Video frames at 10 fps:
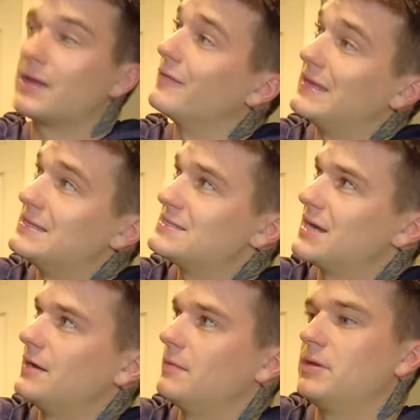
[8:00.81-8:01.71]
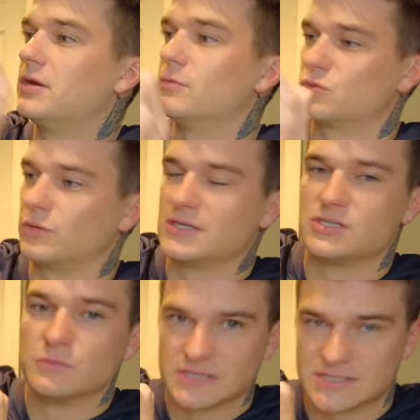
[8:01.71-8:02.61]
on the inside up here, which we'll get
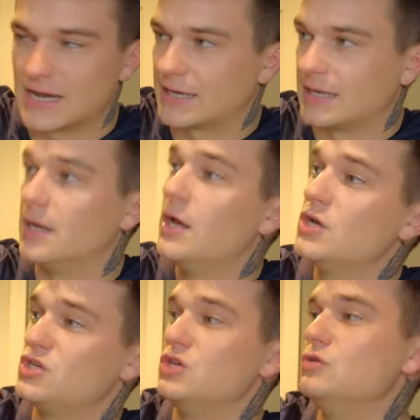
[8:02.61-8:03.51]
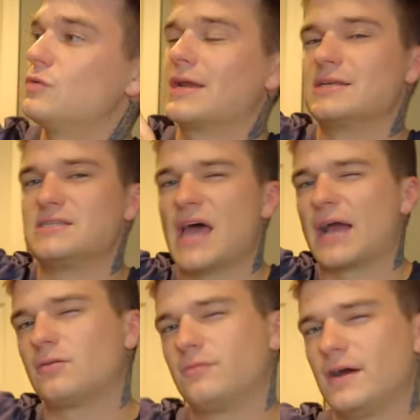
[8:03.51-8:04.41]
to in a second. So you do kind of
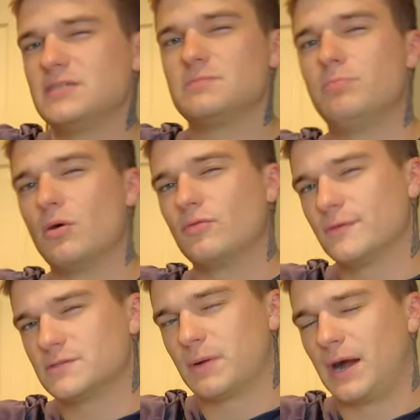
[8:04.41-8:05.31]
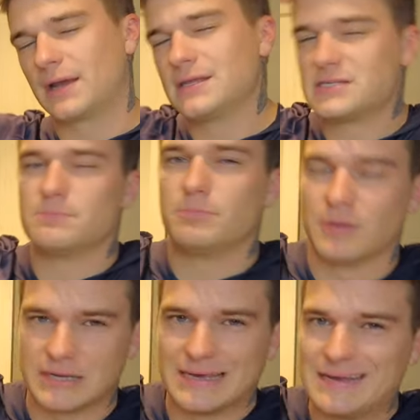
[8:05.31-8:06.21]
sacrifice both those pockets. But
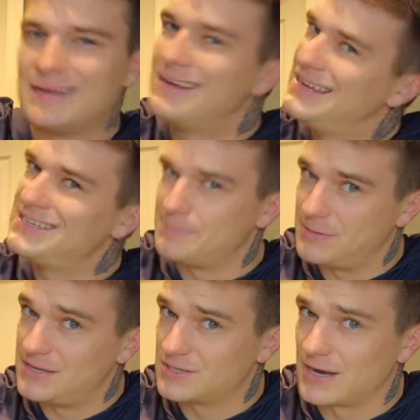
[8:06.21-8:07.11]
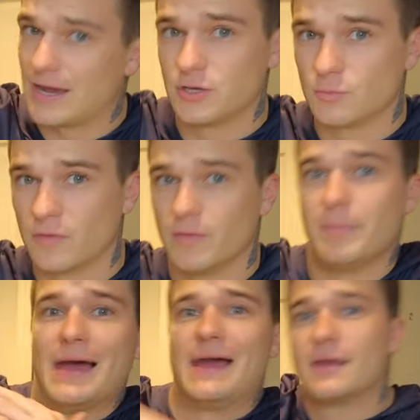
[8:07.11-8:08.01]
again, Depends on how you run the
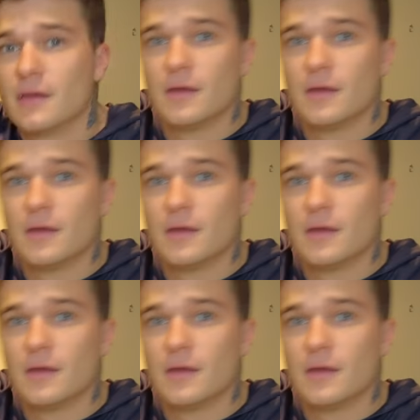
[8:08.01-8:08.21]
bag.